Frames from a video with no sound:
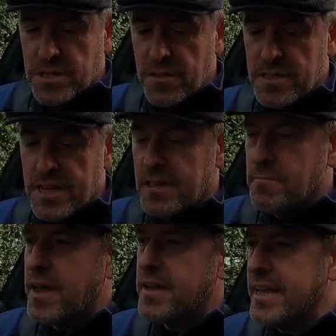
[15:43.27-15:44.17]
So there's a little
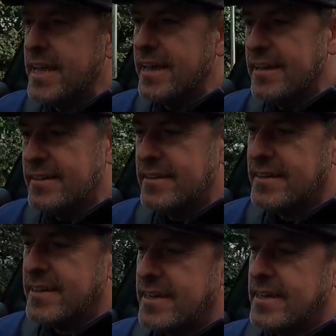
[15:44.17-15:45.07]
button here,
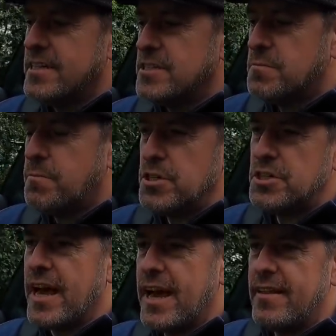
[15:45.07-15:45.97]
just push
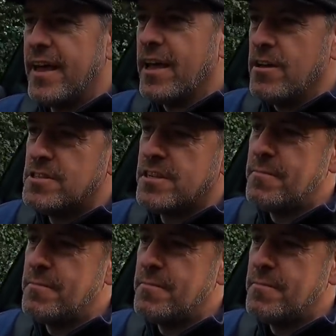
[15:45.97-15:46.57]
that goes to the